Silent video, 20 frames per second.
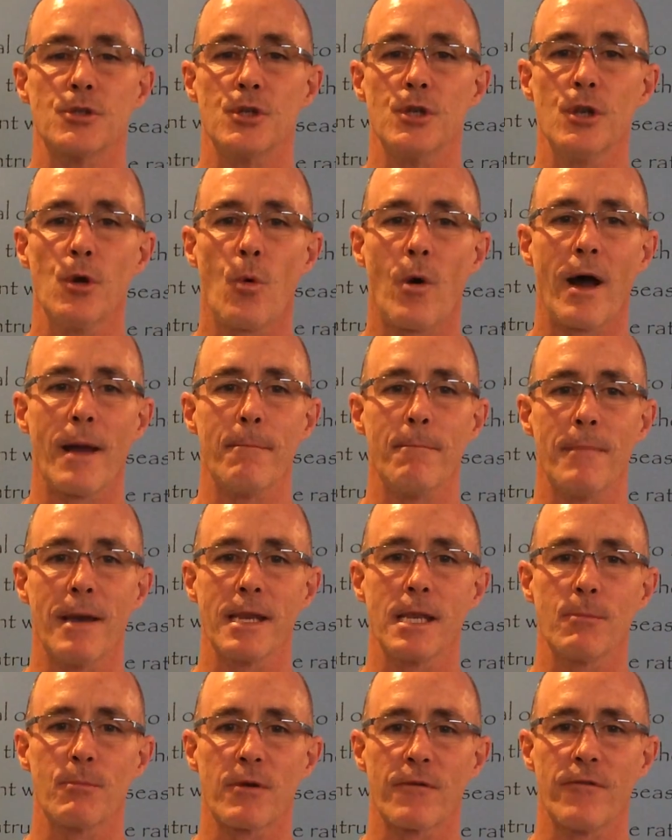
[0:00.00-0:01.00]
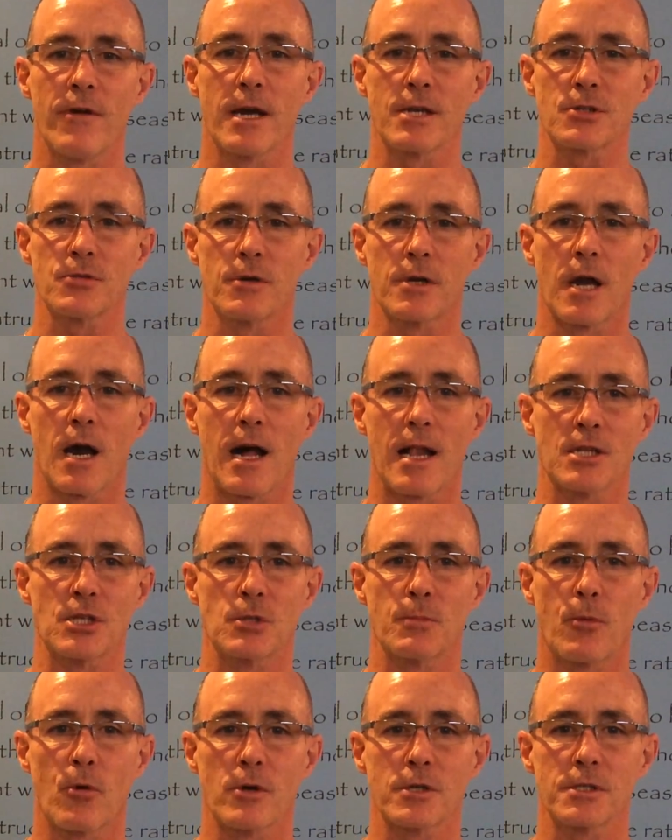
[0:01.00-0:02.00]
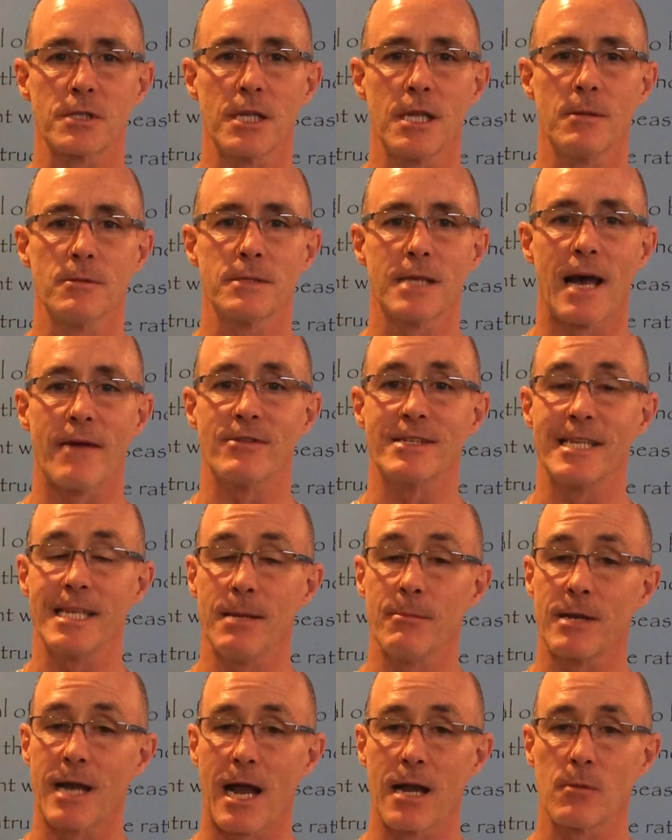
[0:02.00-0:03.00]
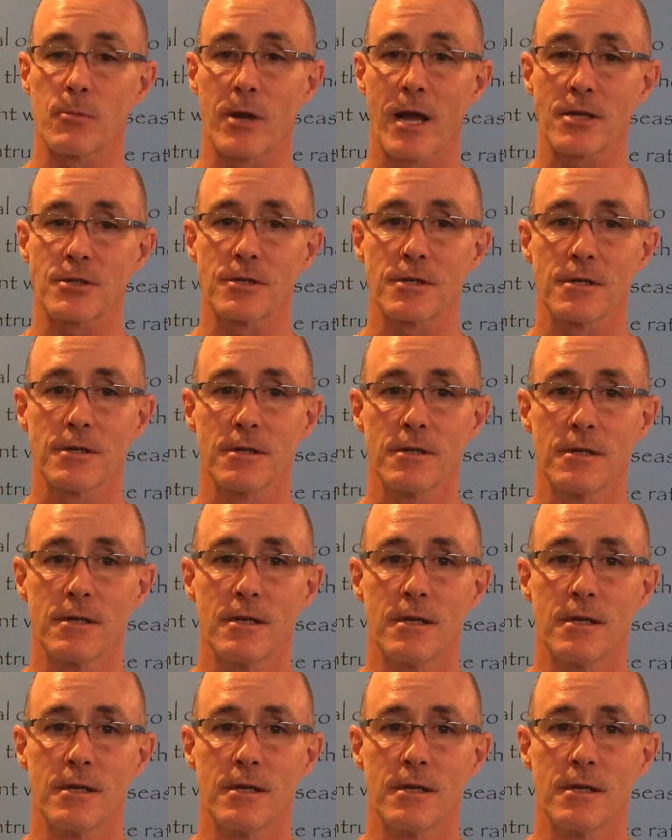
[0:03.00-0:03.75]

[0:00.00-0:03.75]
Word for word: Do you know why many professional college sports teams have a team chiropractor?